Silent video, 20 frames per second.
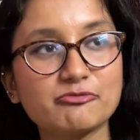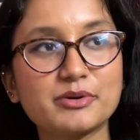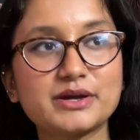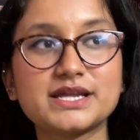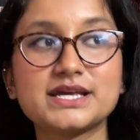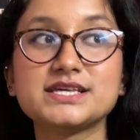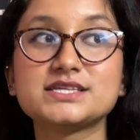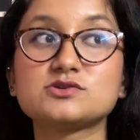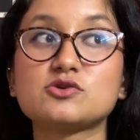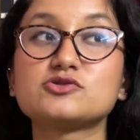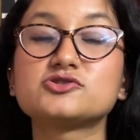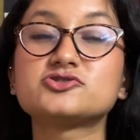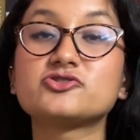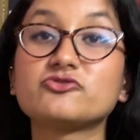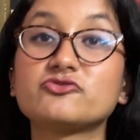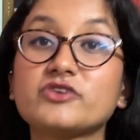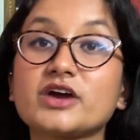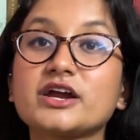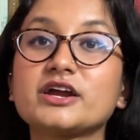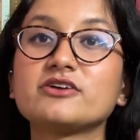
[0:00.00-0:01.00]
but he's
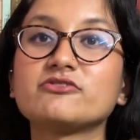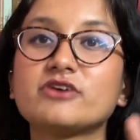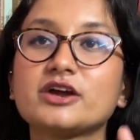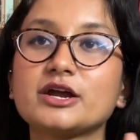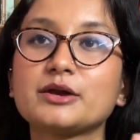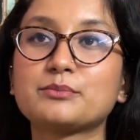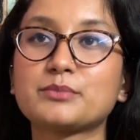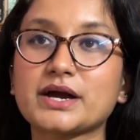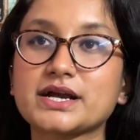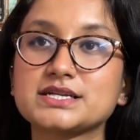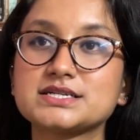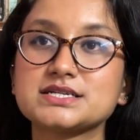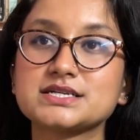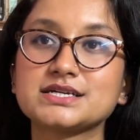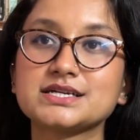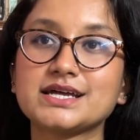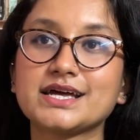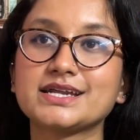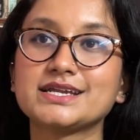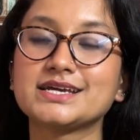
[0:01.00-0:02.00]
also very, very
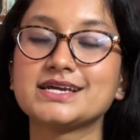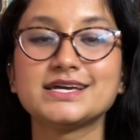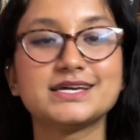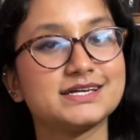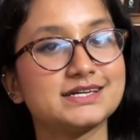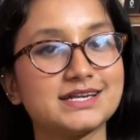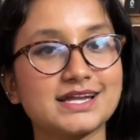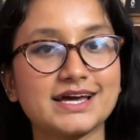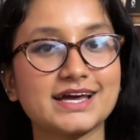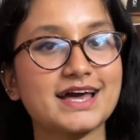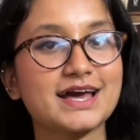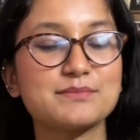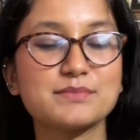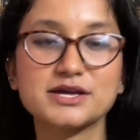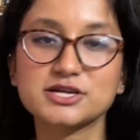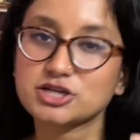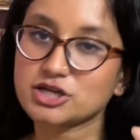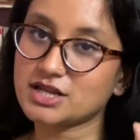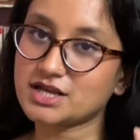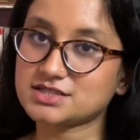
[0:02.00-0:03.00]
practical, and he, like I
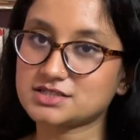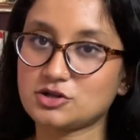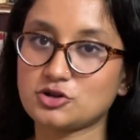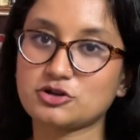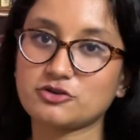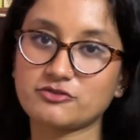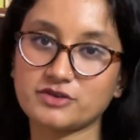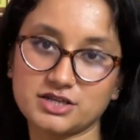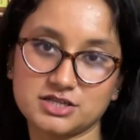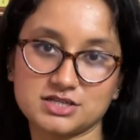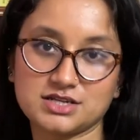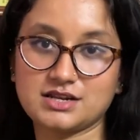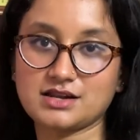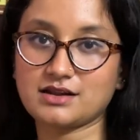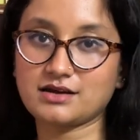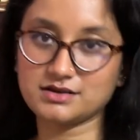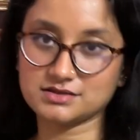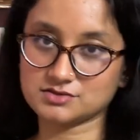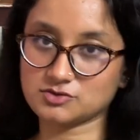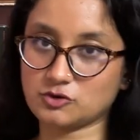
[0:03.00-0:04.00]
mentioned, has a lot of
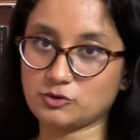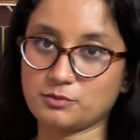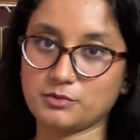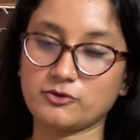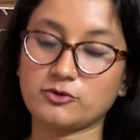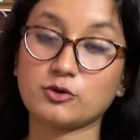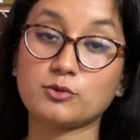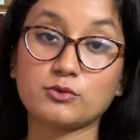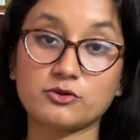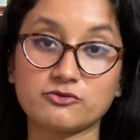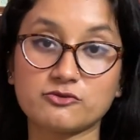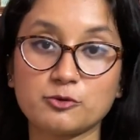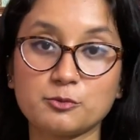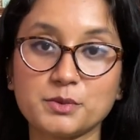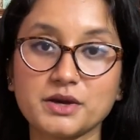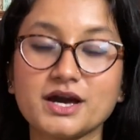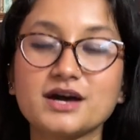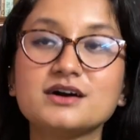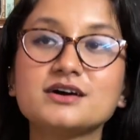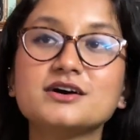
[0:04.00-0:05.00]
internalized
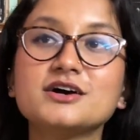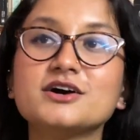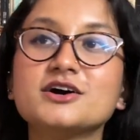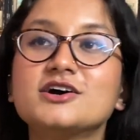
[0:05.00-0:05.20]
homophobia.